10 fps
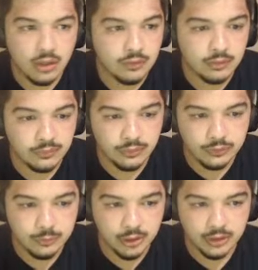them for
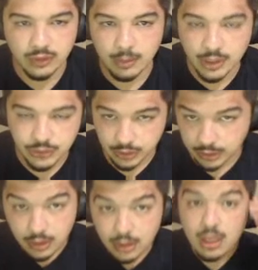Newsbreak. So
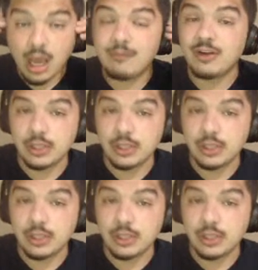I'm very